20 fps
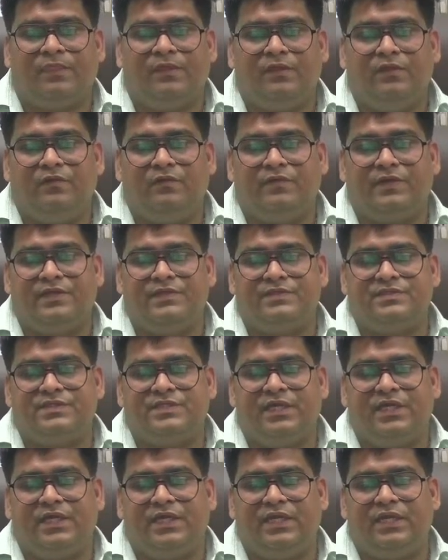you can
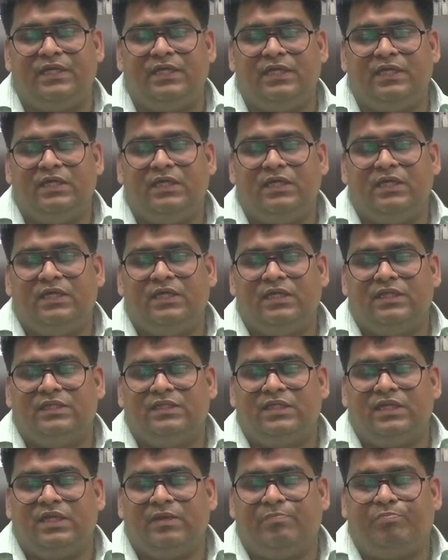say
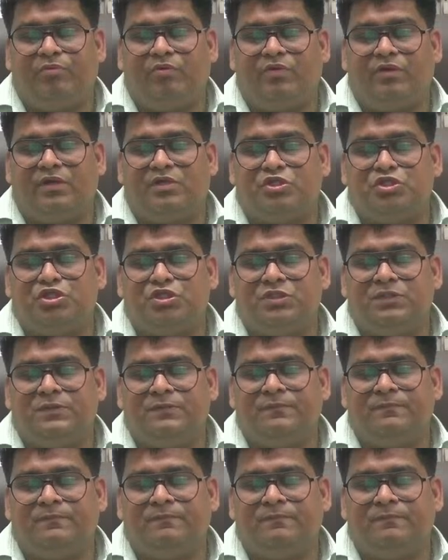the reproduction,